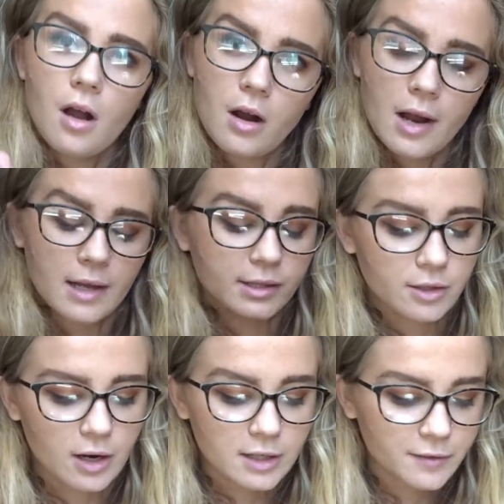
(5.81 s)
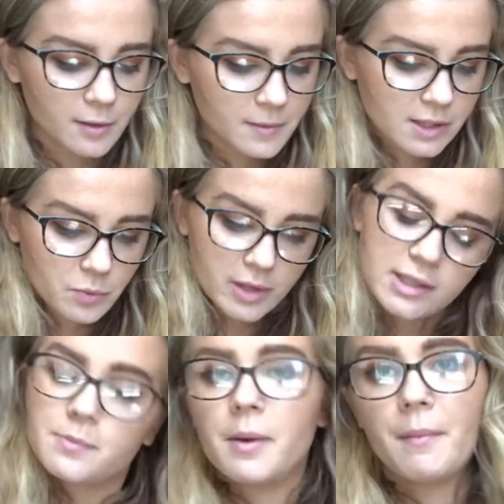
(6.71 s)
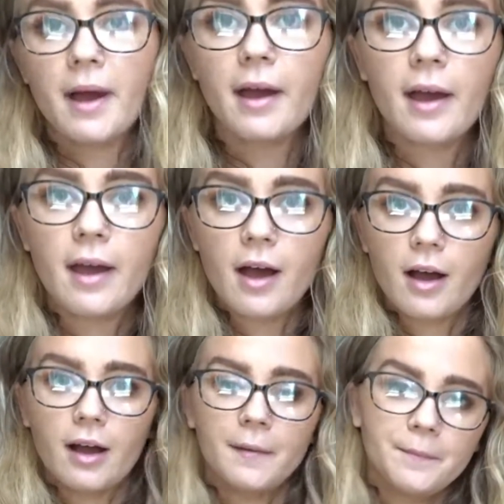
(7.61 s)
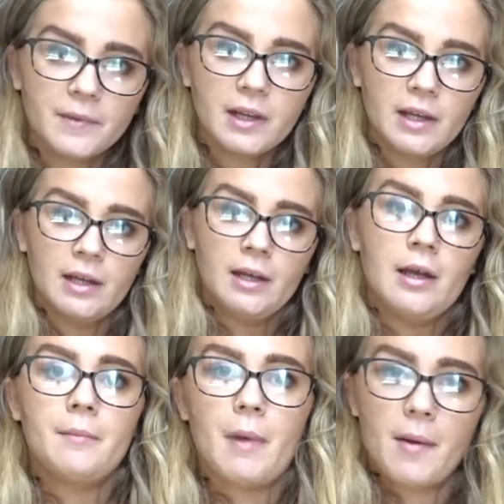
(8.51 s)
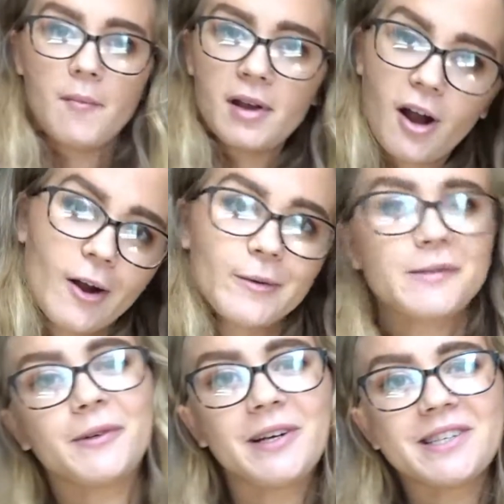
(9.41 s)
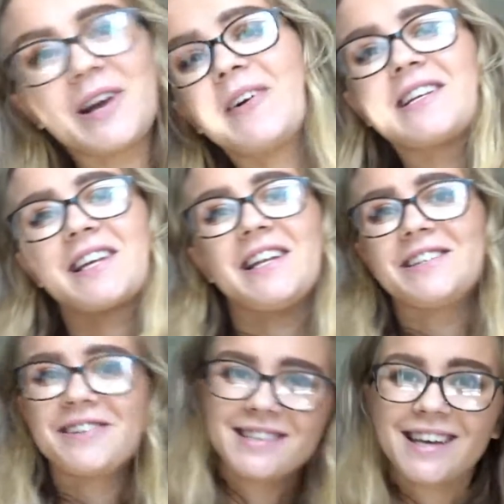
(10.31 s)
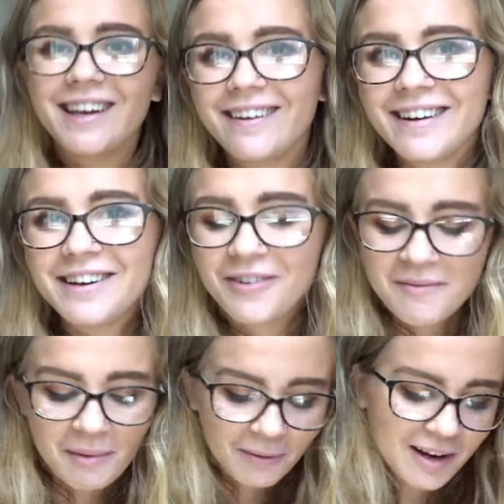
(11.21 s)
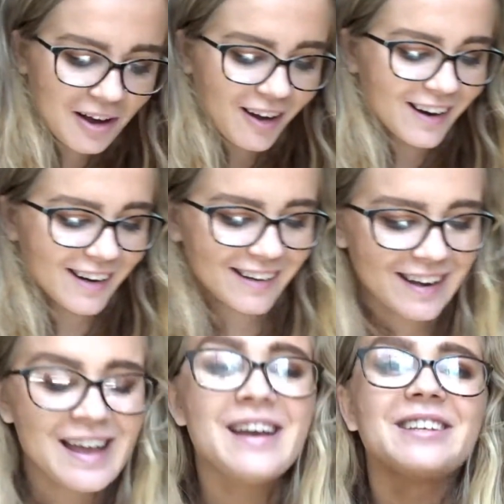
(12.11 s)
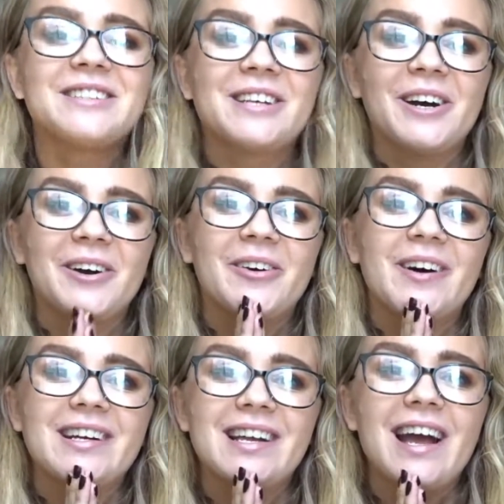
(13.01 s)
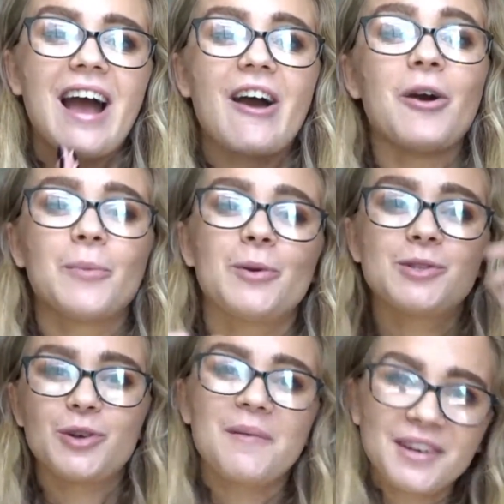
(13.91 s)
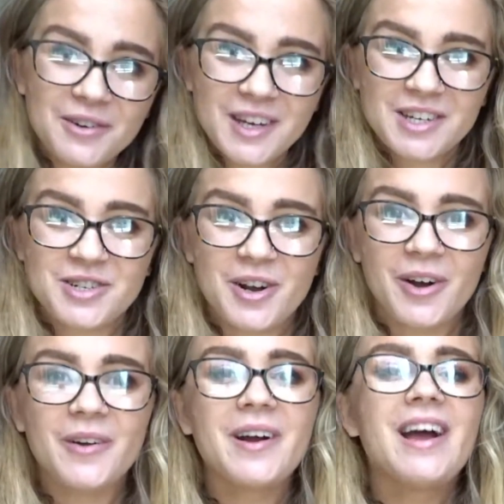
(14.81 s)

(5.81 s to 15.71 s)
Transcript: Alright, so I already filmed this once, but my memory card was full, so we're just gonna do this again on a different memory card. So I hope you enjoy my new intro.